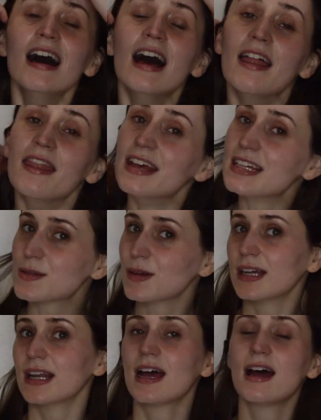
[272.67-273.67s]
And this
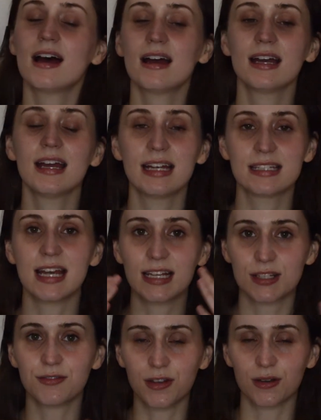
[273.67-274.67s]
one, it
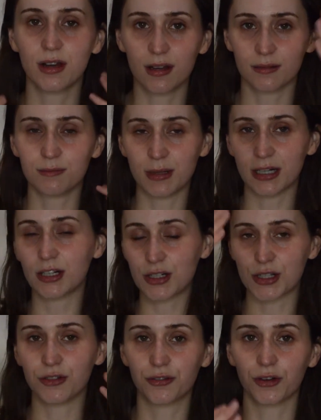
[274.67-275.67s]
takes a minute or
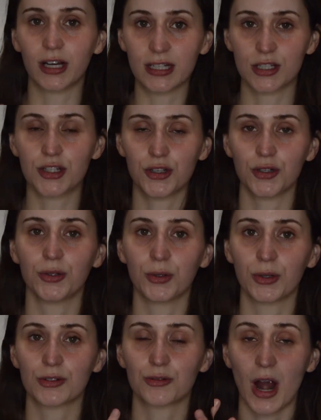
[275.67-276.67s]
two for it
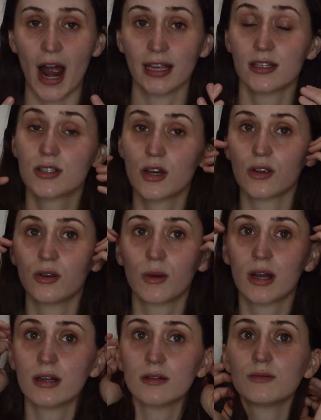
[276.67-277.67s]
to dry. So you
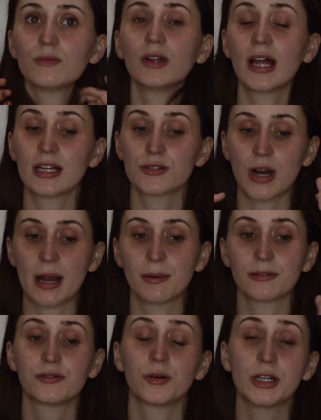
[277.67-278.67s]
want to let it dry
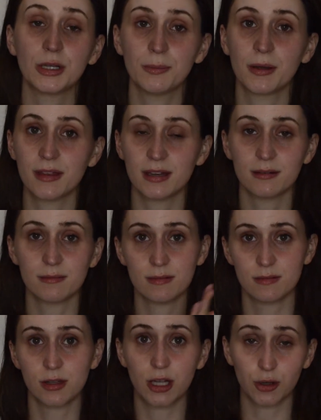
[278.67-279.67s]
before you put the
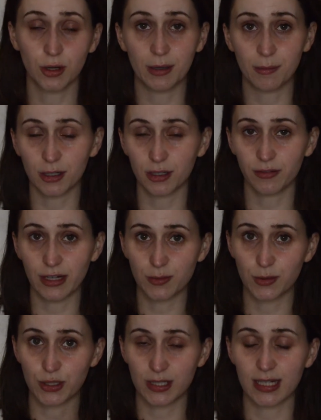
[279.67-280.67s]
cream on your face,
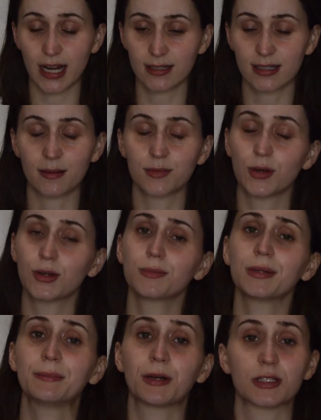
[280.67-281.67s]
which is the next step. So I
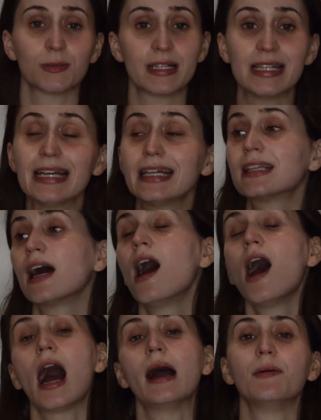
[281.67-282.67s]
normally brush my teeth,
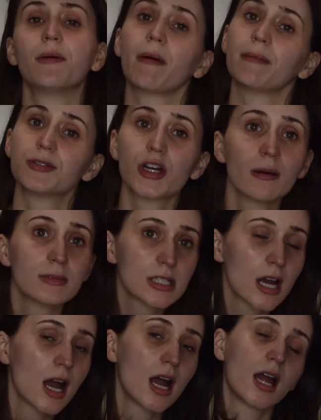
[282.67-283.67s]
I put my pajamas
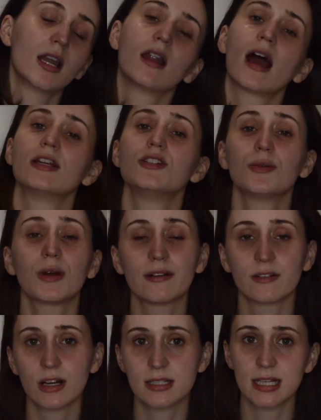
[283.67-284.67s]
on, I do
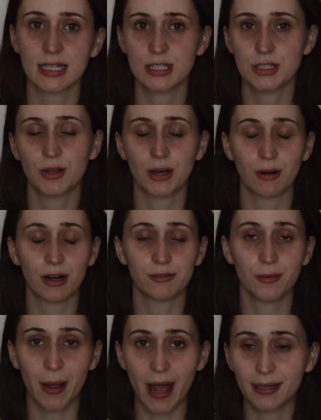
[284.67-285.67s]
whatever else I need to do to get ready
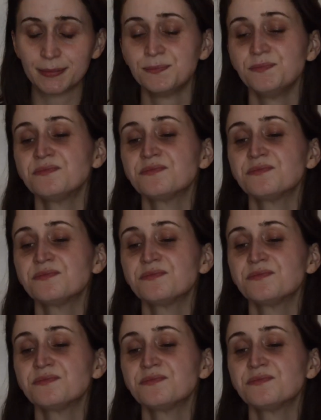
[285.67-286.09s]
for bed,